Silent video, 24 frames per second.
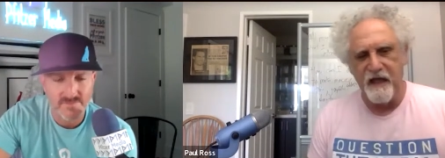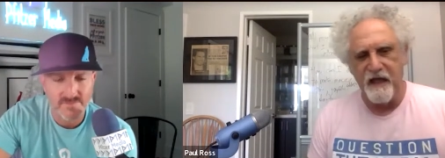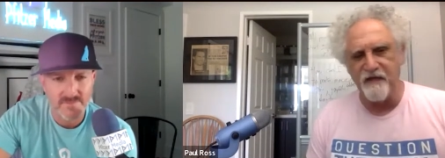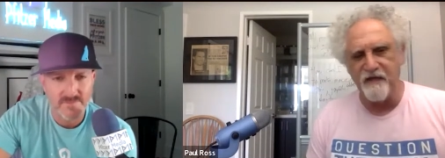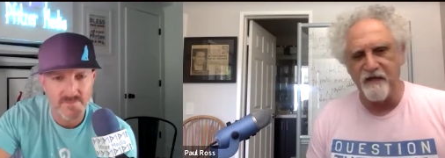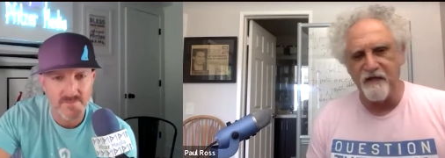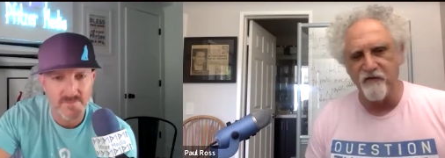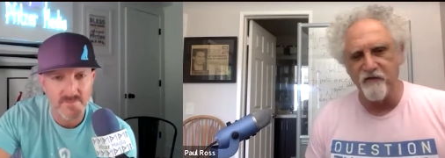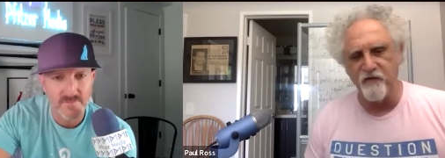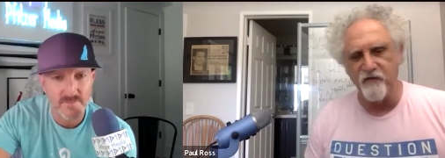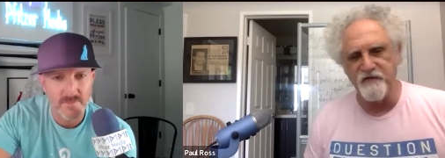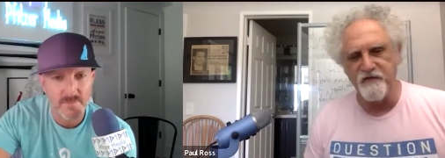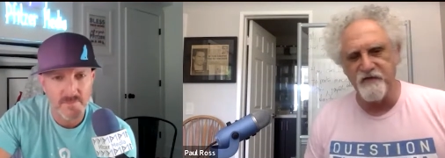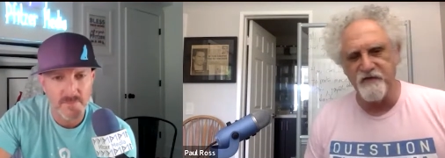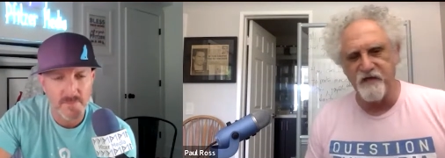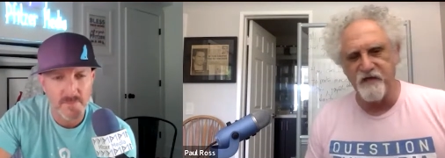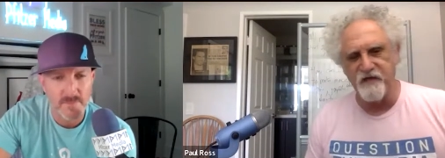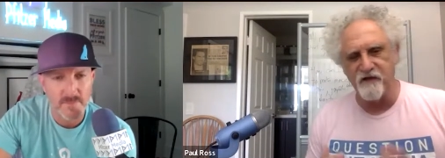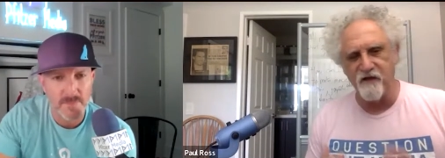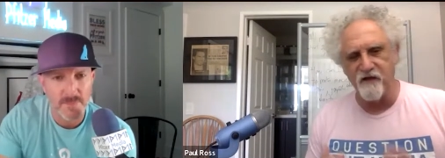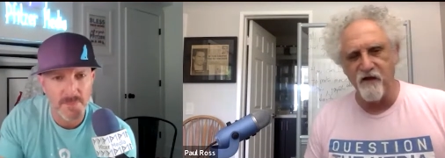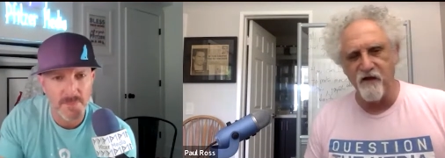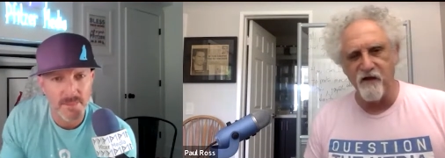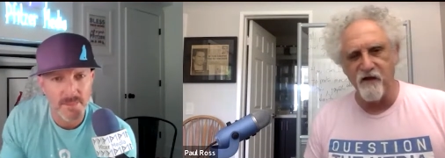Speaker 1: And everyone was
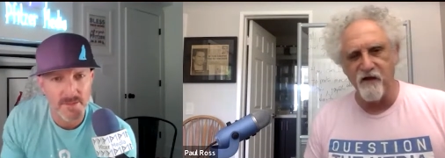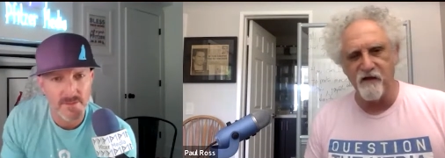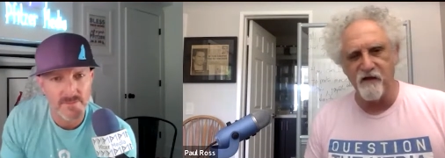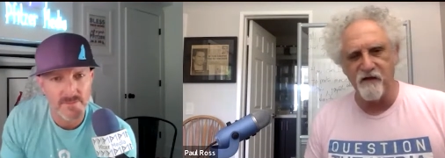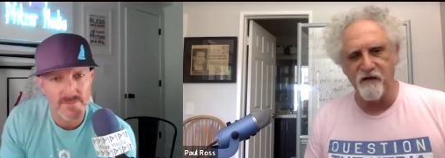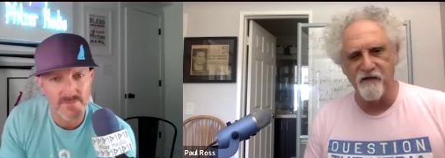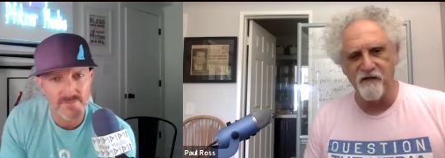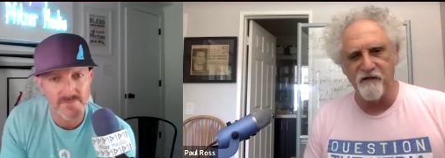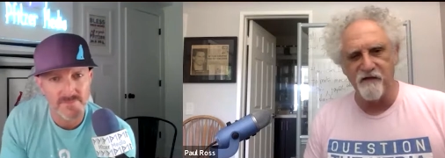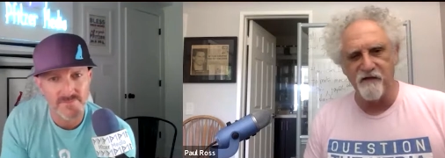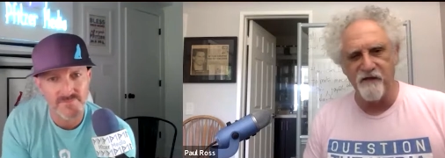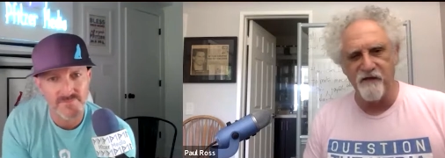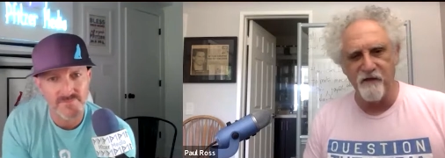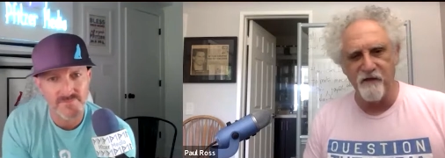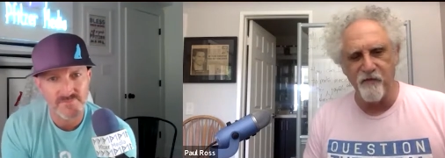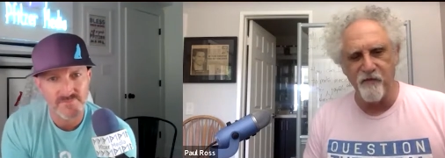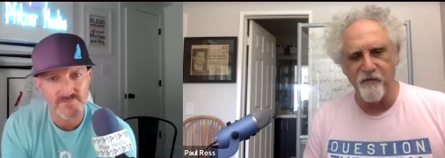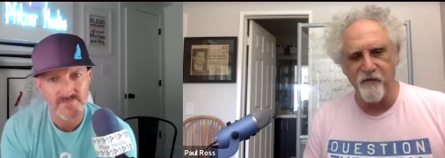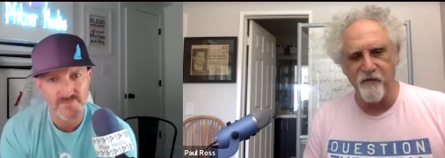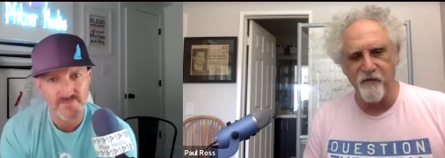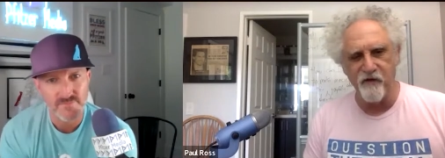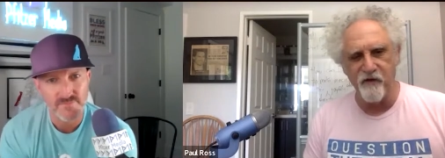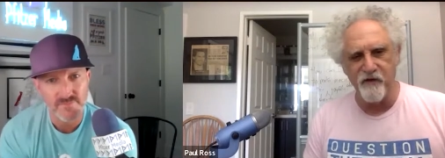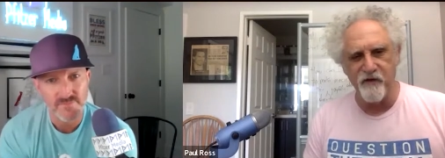saying, Long live the
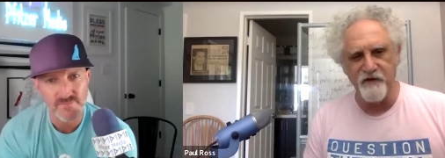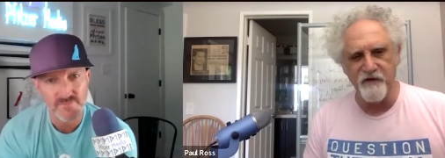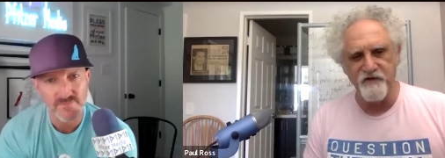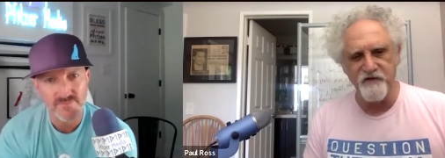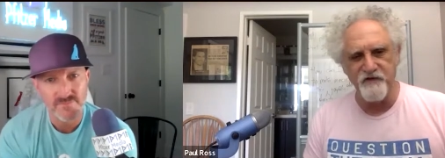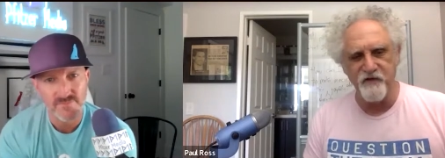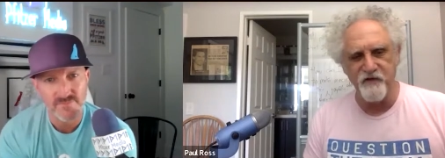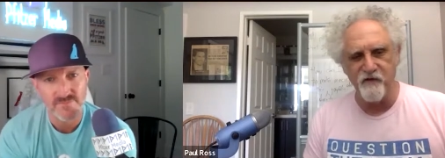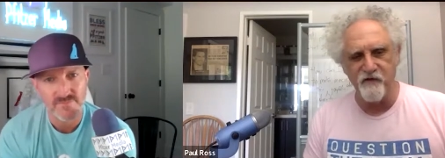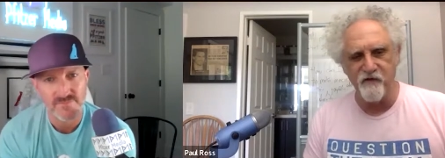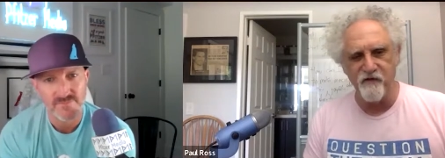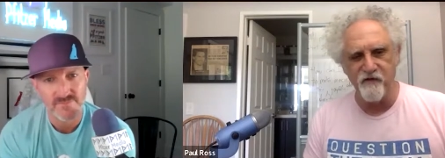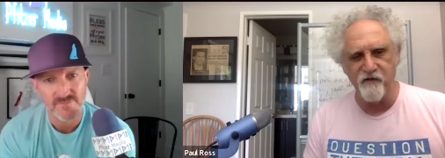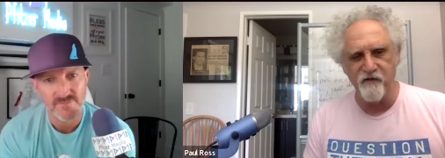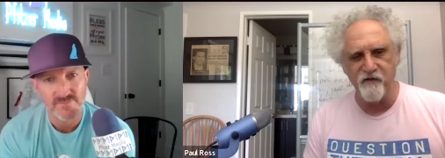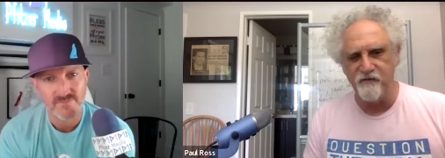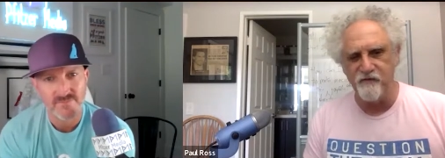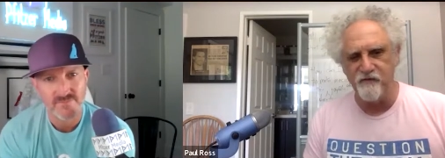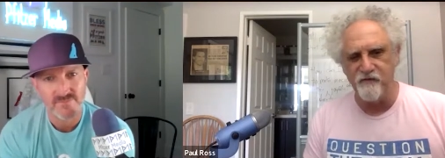emperor, his new